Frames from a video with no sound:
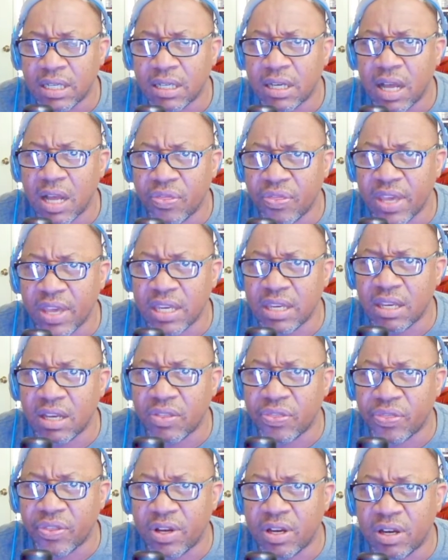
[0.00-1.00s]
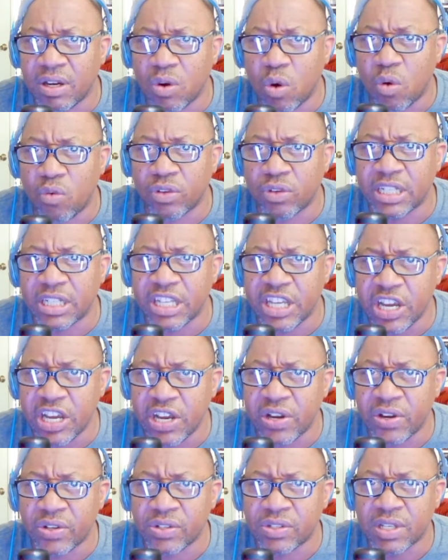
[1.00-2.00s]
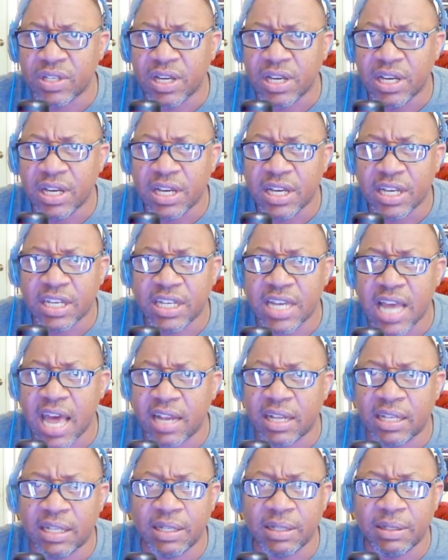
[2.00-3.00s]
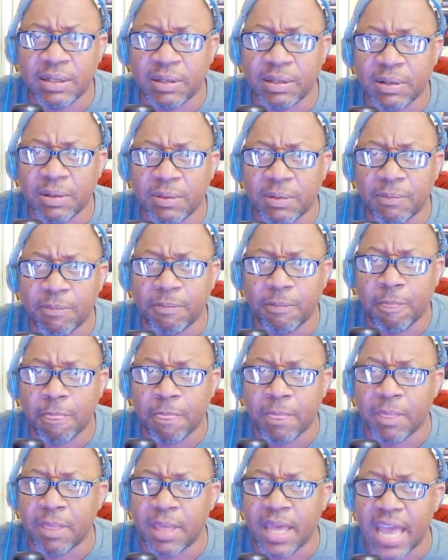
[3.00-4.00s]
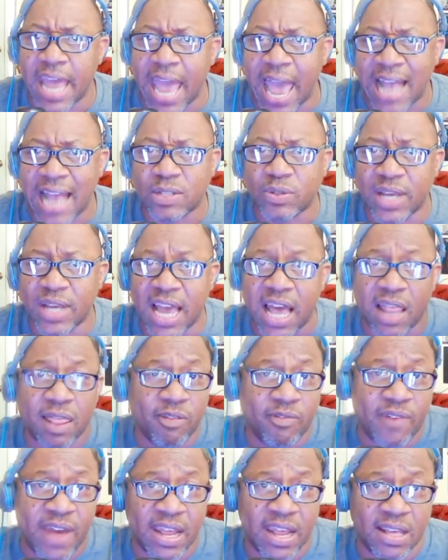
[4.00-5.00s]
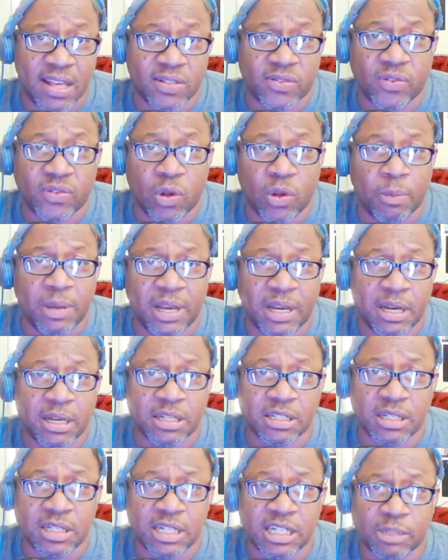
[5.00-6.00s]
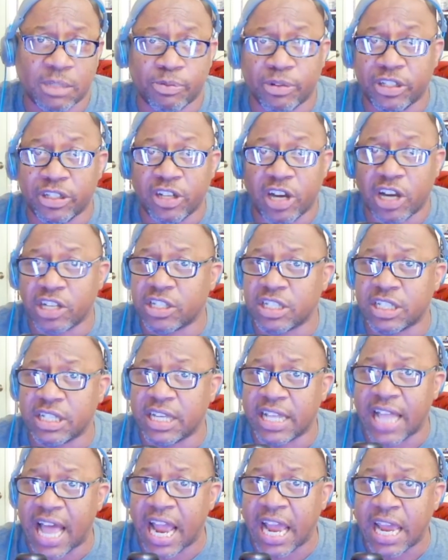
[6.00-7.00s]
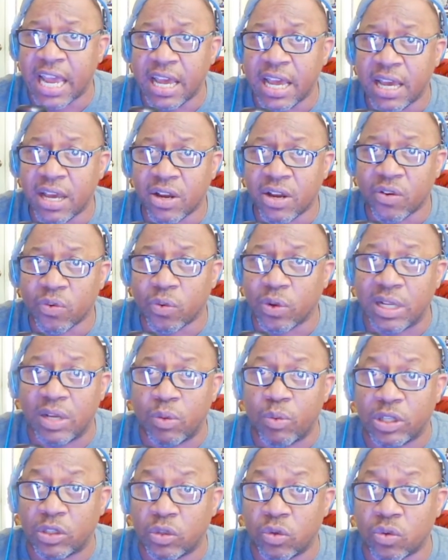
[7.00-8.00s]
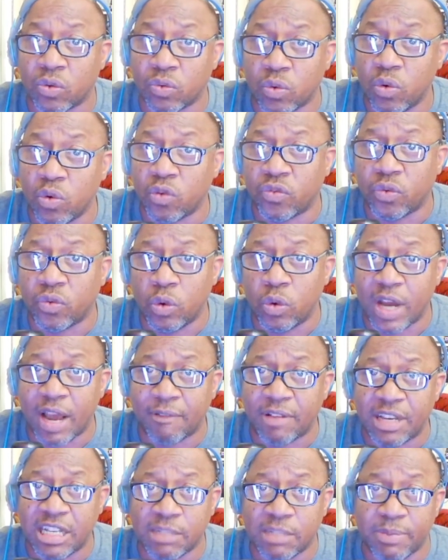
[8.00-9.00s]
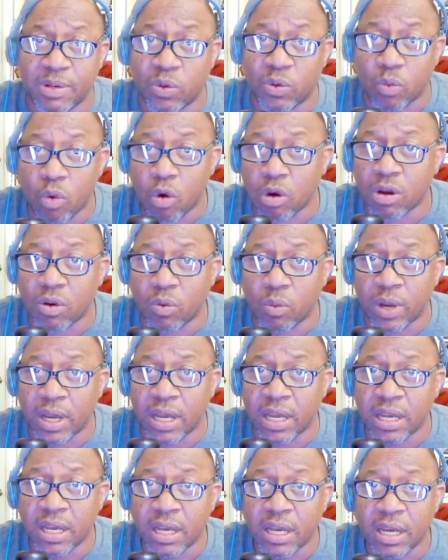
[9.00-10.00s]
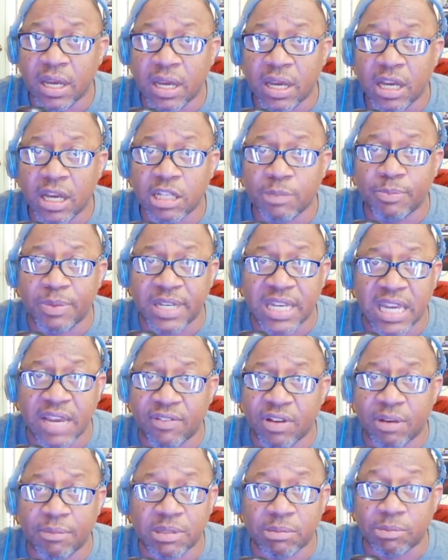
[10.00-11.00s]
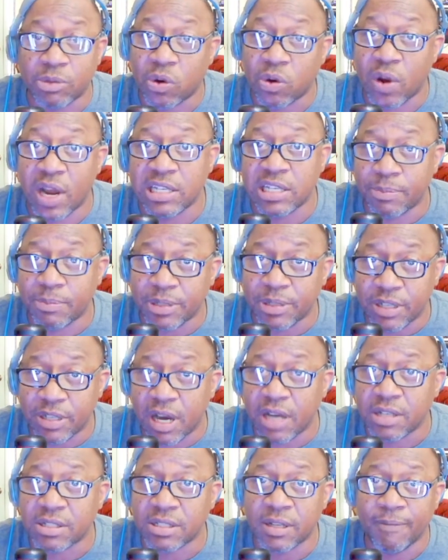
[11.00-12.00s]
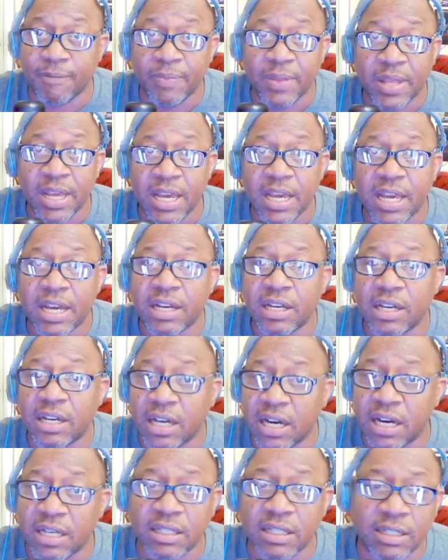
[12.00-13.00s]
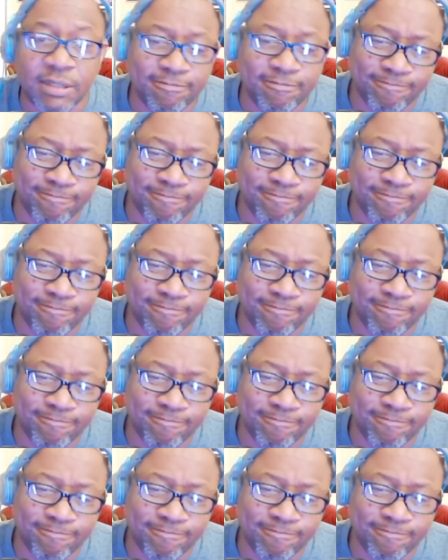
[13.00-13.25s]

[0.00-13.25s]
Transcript: think Young Thug over the years kind of actually elevated his flow because of his production. Like really went through the roof. Whoever he's been working with has been giving him some crazy production. Gunna,